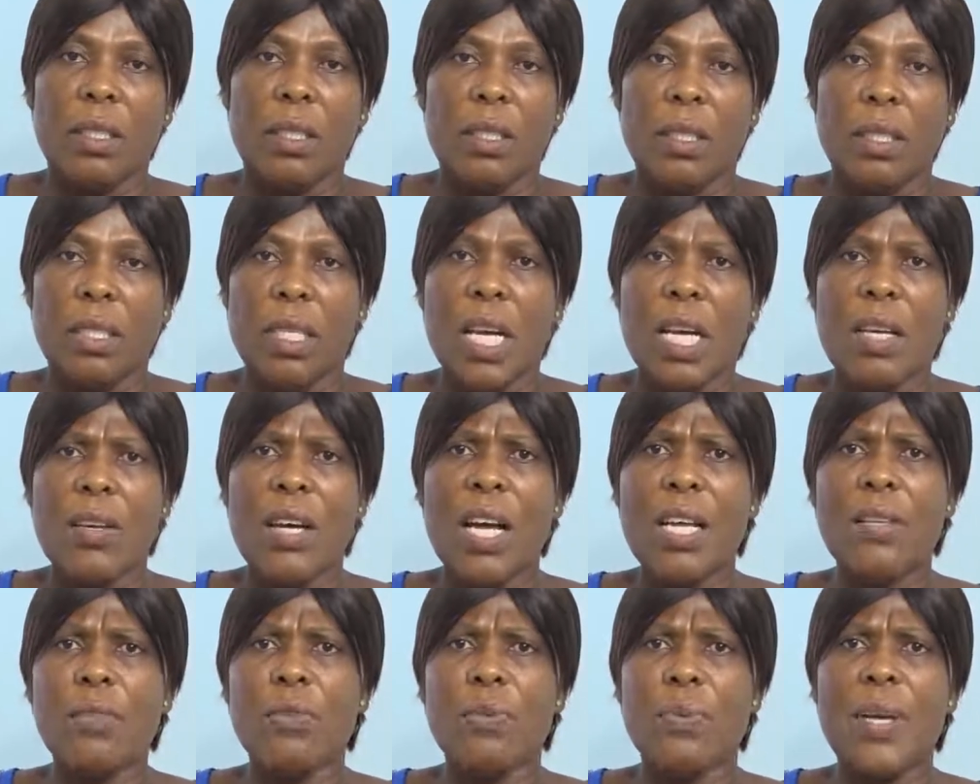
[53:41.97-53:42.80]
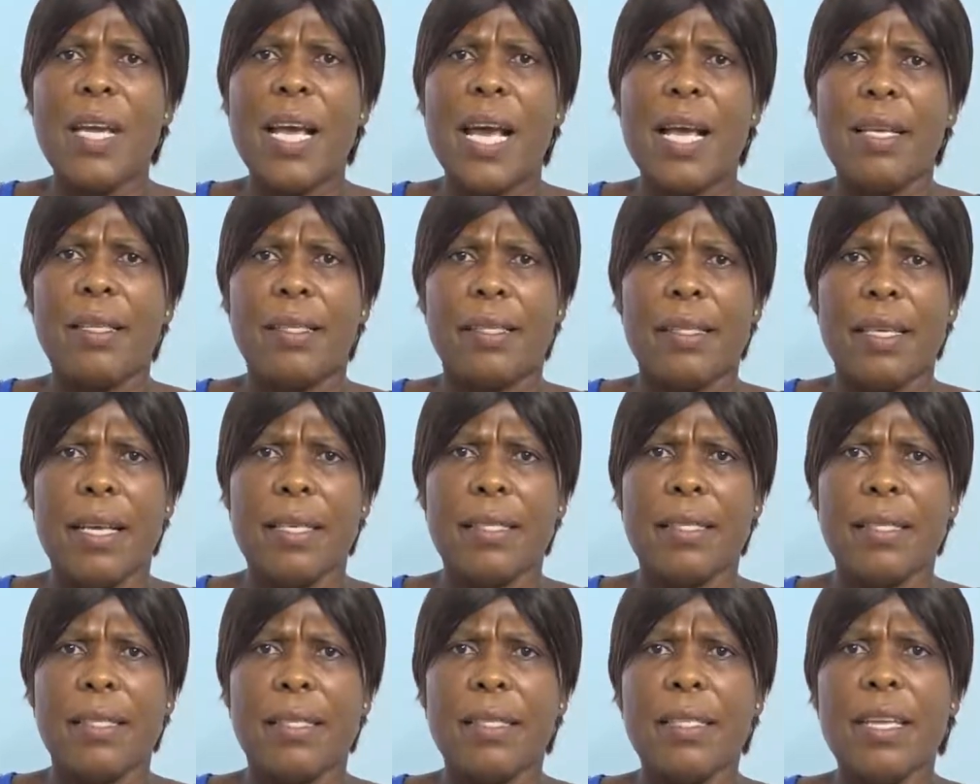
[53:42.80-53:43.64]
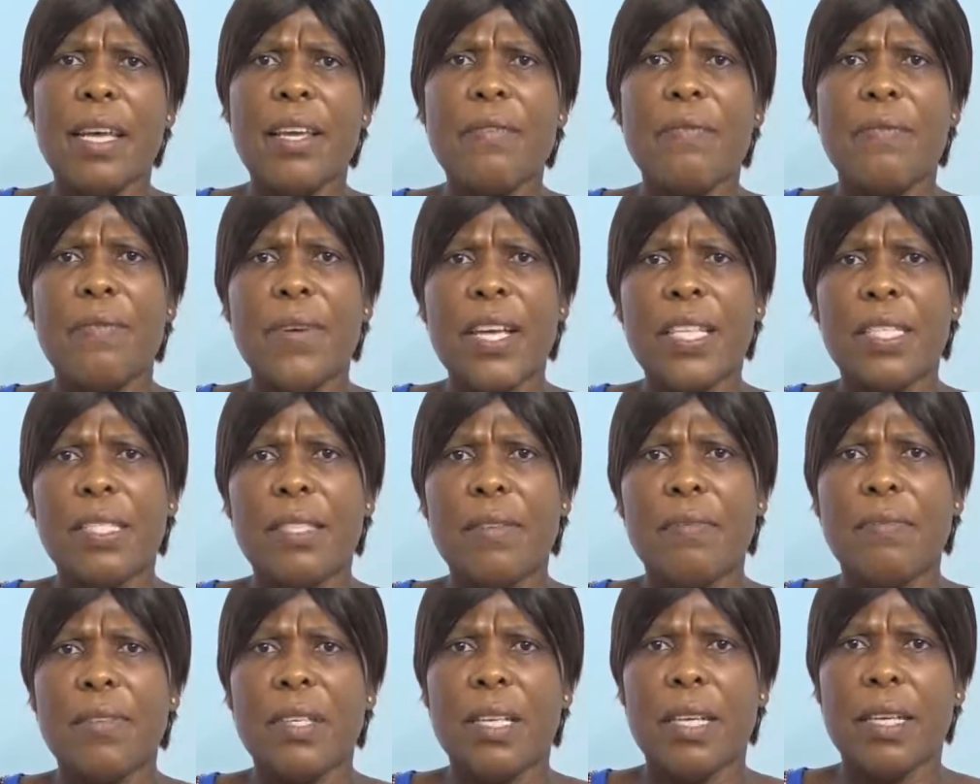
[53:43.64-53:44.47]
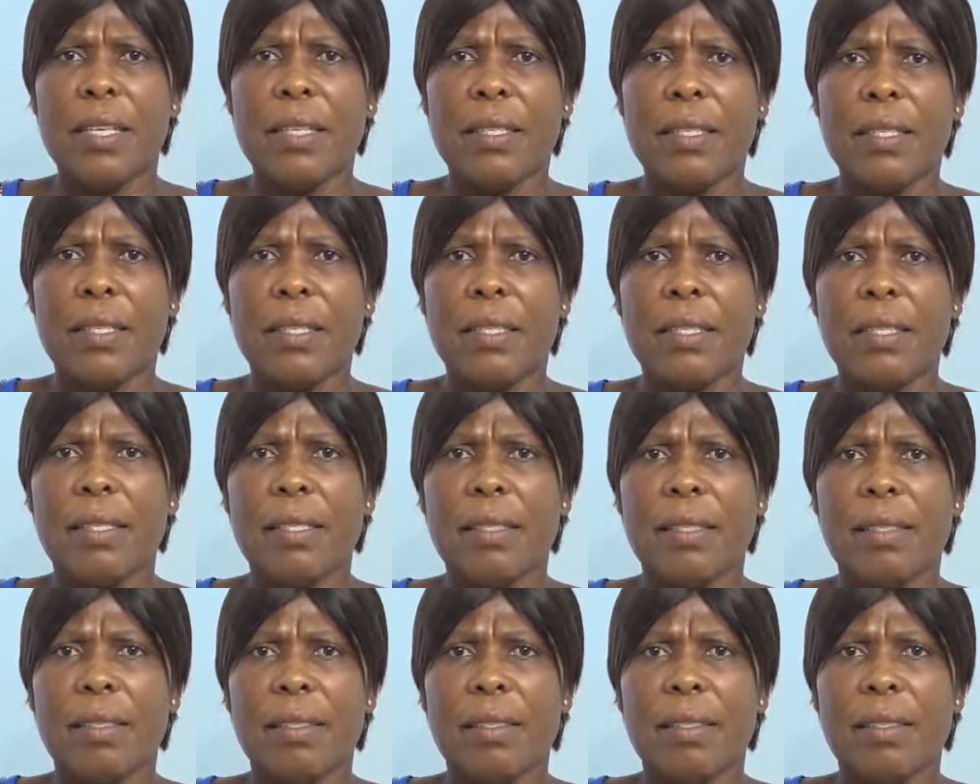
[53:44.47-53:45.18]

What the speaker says: Now, how do we assess the effectiveness?